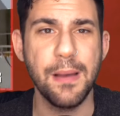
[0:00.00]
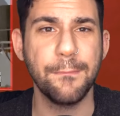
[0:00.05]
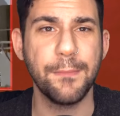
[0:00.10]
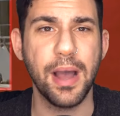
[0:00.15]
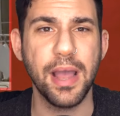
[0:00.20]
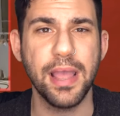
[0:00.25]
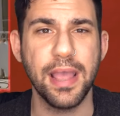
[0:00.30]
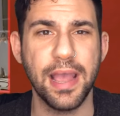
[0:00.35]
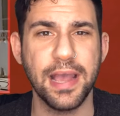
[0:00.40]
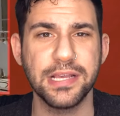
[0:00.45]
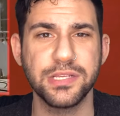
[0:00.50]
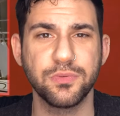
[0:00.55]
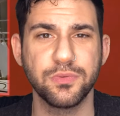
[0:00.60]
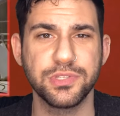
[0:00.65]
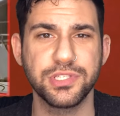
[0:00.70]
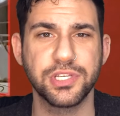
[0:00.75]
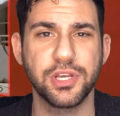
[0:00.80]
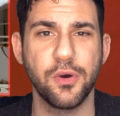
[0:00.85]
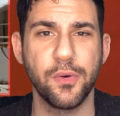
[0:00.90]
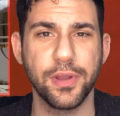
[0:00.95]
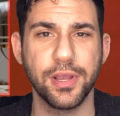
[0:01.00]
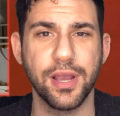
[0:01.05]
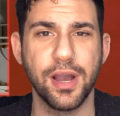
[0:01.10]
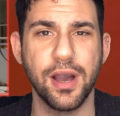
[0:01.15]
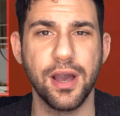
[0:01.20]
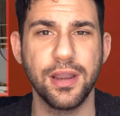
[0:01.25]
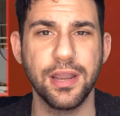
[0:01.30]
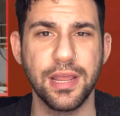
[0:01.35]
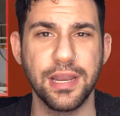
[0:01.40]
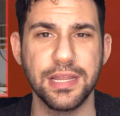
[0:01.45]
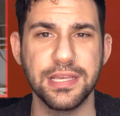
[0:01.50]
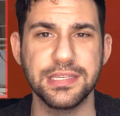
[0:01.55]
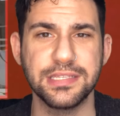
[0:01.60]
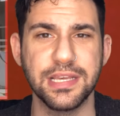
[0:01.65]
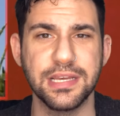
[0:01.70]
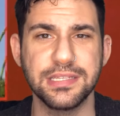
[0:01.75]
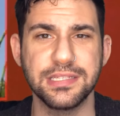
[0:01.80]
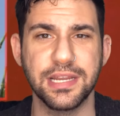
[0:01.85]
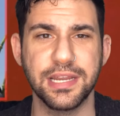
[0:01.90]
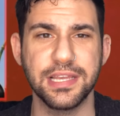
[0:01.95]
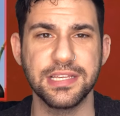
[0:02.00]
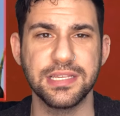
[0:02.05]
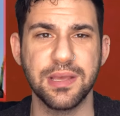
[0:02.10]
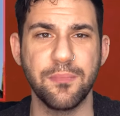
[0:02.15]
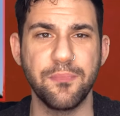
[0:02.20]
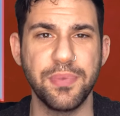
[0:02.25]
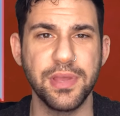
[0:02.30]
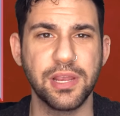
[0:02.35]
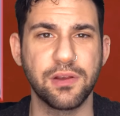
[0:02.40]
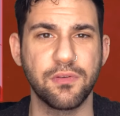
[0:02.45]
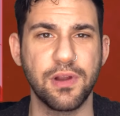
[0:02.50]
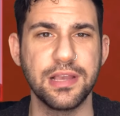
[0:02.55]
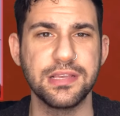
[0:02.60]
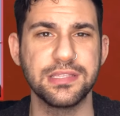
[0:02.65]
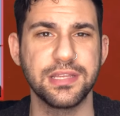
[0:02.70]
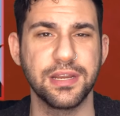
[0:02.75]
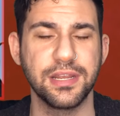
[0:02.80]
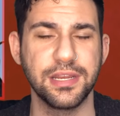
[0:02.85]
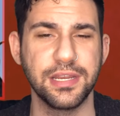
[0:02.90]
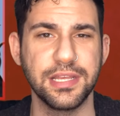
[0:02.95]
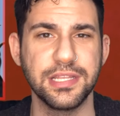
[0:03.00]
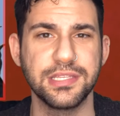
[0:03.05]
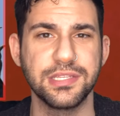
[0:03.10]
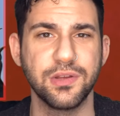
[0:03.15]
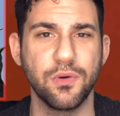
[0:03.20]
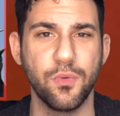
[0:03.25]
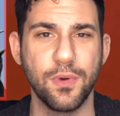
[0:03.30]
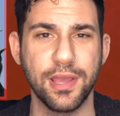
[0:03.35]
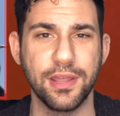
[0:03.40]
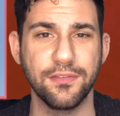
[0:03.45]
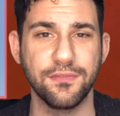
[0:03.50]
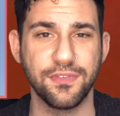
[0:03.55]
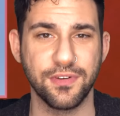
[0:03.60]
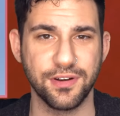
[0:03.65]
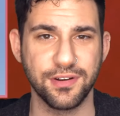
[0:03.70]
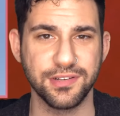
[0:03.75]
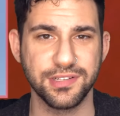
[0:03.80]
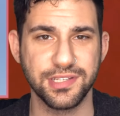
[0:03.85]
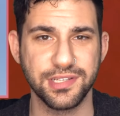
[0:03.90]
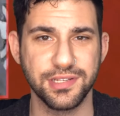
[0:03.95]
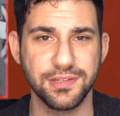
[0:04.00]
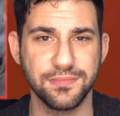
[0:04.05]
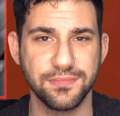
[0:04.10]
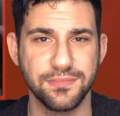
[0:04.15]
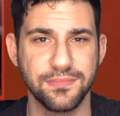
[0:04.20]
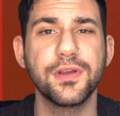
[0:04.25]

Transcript: Mai asks what's going on and he says that he has a big race that he needs to win first.